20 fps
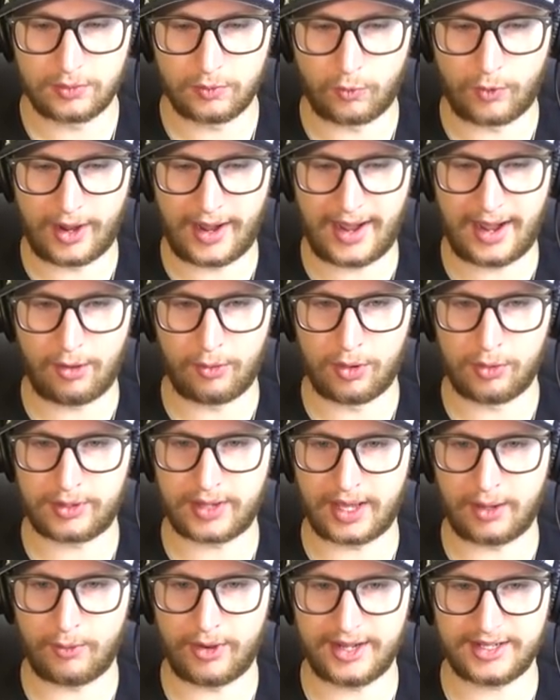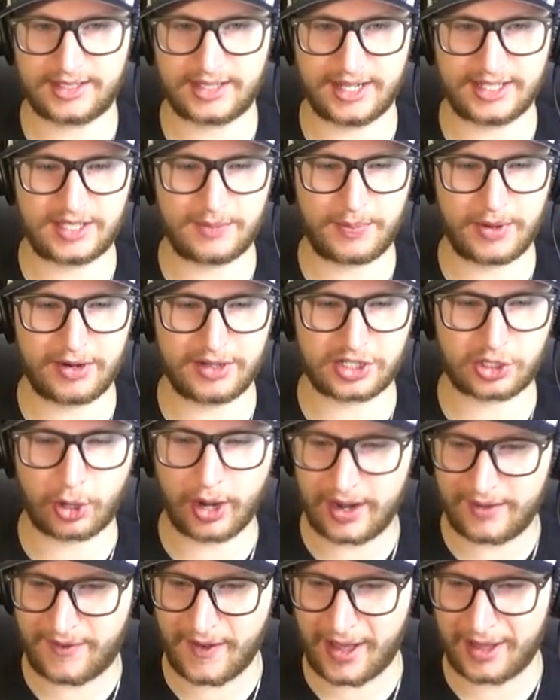Wow, okay. Why is Tyson Barrie's
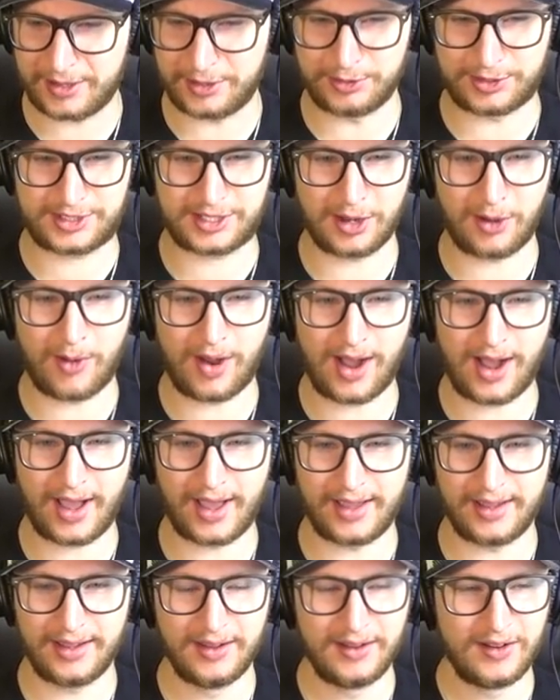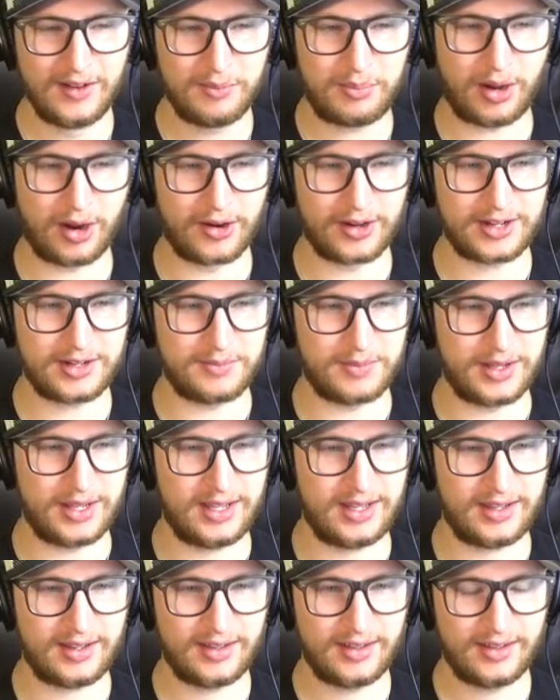trade value so high? Pardon
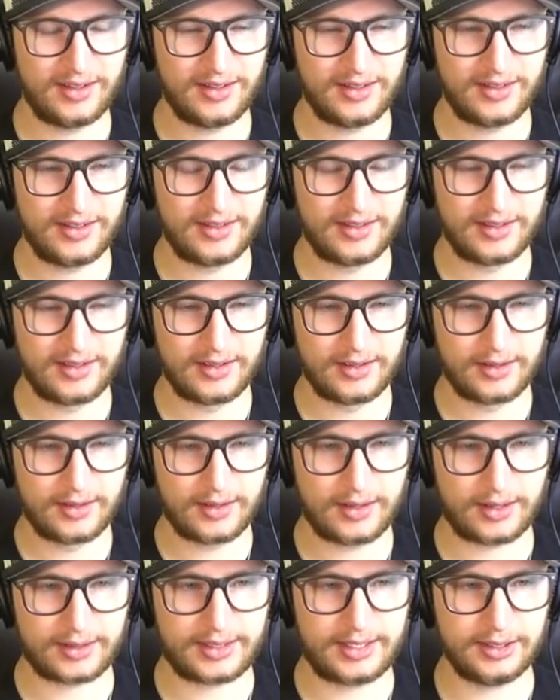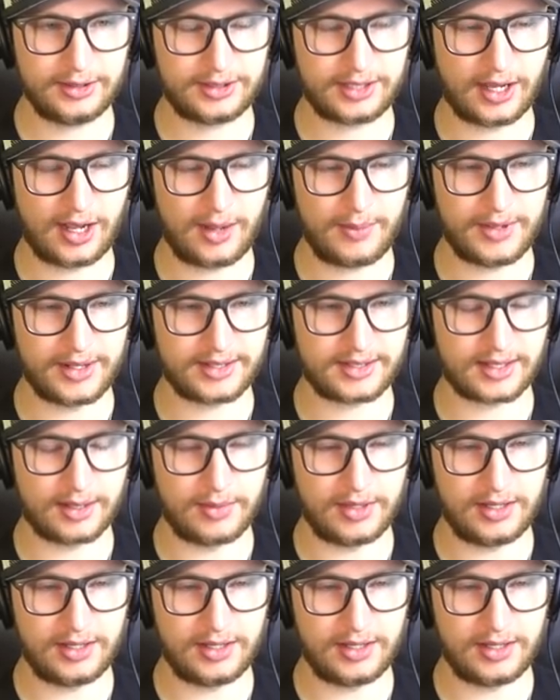me? Akil Thomas, I